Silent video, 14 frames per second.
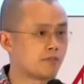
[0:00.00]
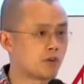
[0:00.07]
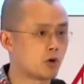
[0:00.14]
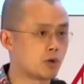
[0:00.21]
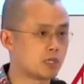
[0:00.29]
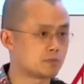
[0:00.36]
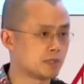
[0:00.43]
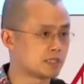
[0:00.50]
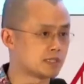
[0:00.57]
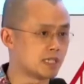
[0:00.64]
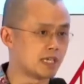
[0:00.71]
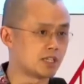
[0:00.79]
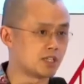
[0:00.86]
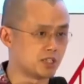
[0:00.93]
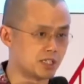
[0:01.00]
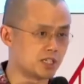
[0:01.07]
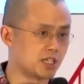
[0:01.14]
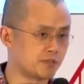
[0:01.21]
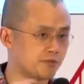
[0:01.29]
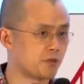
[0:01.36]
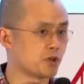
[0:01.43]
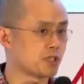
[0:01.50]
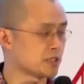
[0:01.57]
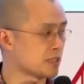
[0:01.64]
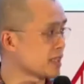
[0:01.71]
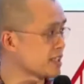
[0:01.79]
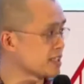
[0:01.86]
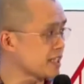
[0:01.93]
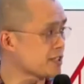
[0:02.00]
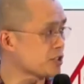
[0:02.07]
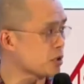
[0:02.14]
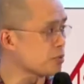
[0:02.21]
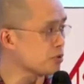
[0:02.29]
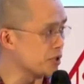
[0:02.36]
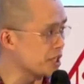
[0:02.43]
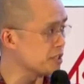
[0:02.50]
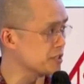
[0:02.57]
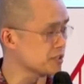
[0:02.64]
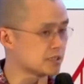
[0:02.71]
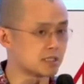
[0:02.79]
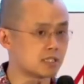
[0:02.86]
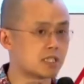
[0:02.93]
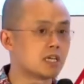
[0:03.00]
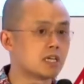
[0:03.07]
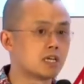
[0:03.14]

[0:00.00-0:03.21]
I've always been saying, look, you got to focus on the exchange operations.